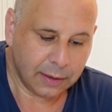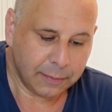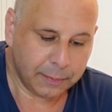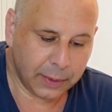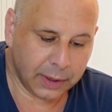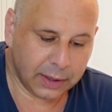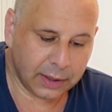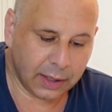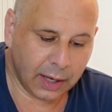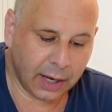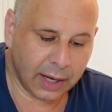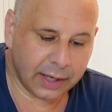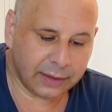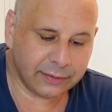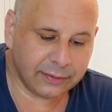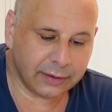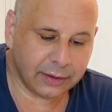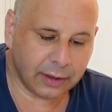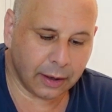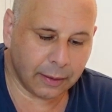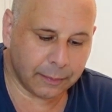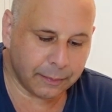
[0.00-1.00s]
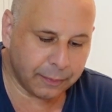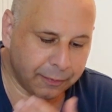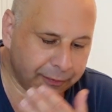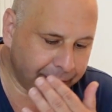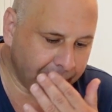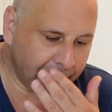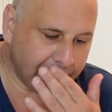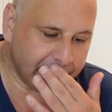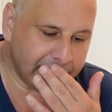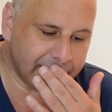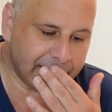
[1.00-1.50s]
But I ended up
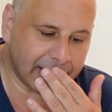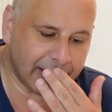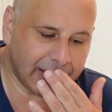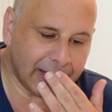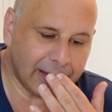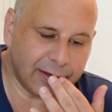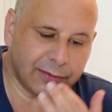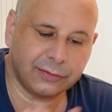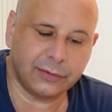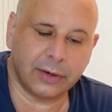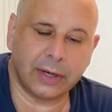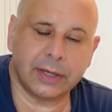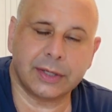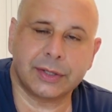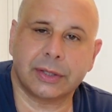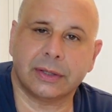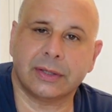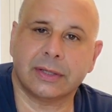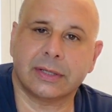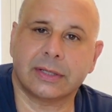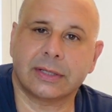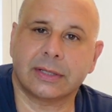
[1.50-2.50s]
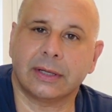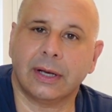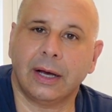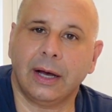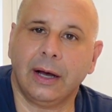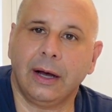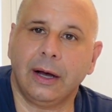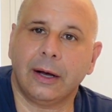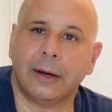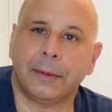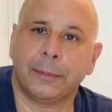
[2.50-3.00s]
finding illustrations,
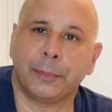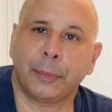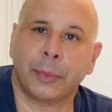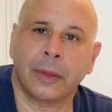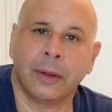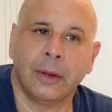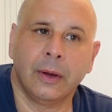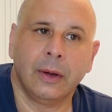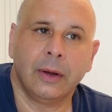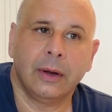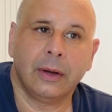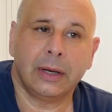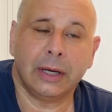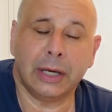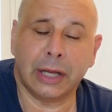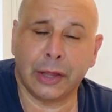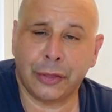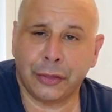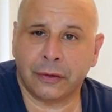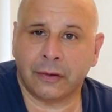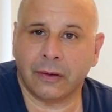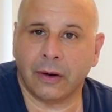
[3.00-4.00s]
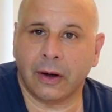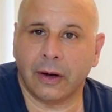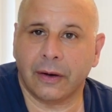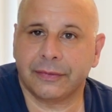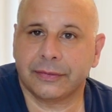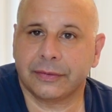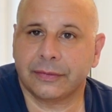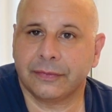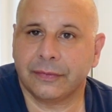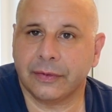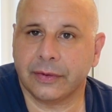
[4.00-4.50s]

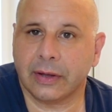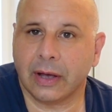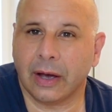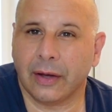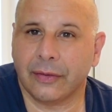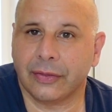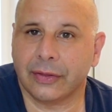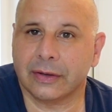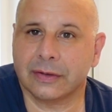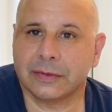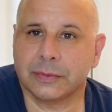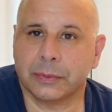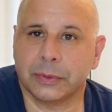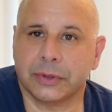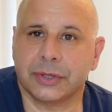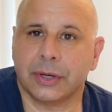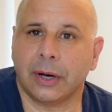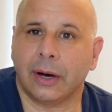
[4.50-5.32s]
lithographs for the others, which